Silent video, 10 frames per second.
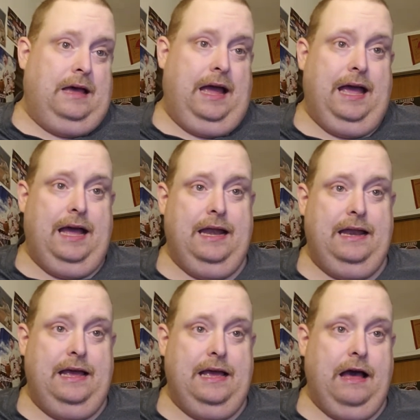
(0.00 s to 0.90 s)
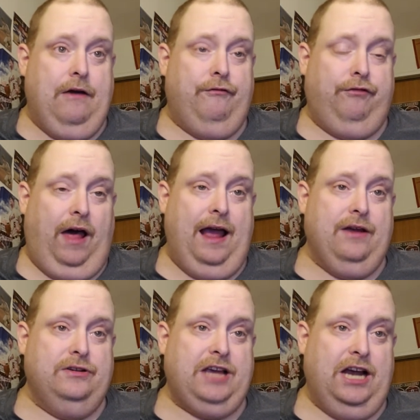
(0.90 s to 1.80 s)
And the
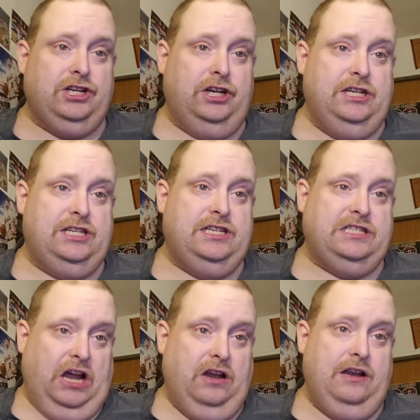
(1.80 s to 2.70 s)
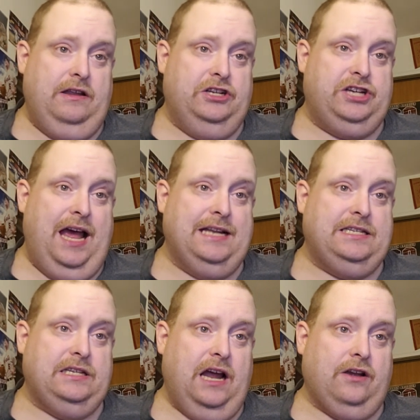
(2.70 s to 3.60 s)
Flyers actually stunned the
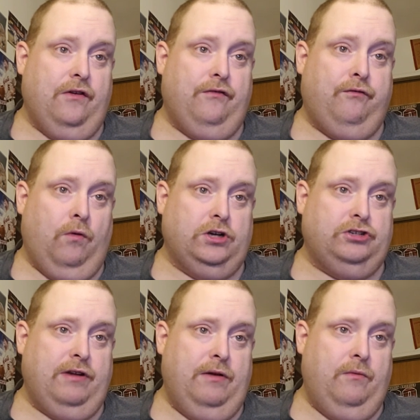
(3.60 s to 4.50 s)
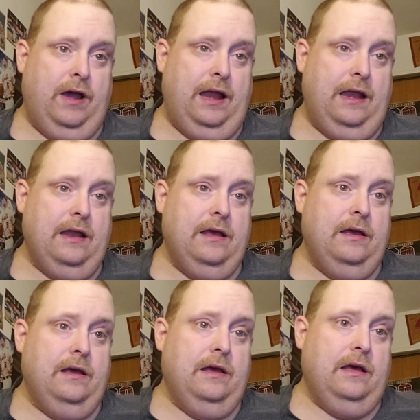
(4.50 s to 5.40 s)
Jets. Got their fourth straight win.
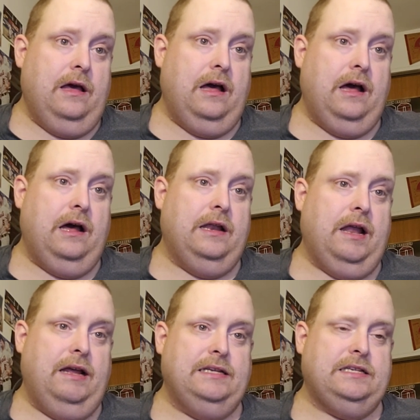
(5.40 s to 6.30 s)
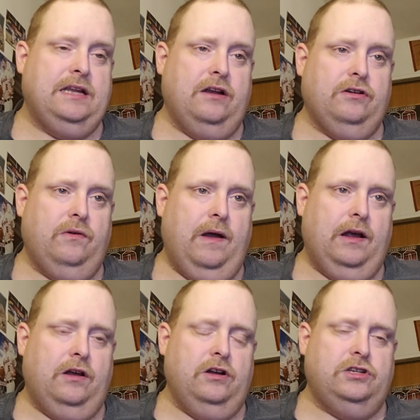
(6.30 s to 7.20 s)
Another
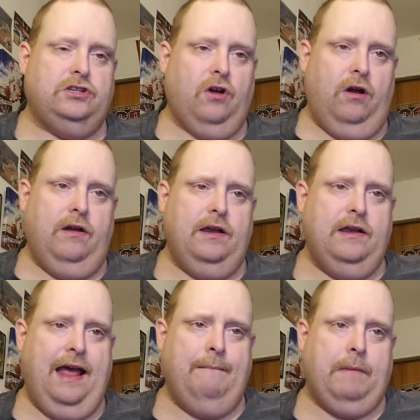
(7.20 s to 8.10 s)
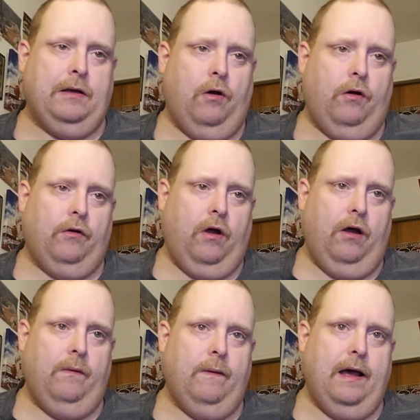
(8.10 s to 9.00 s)
good start in net by Carter
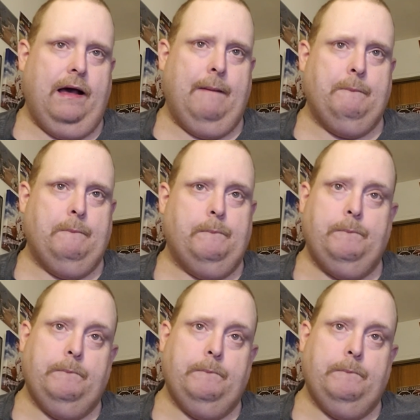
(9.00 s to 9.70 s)
Hart.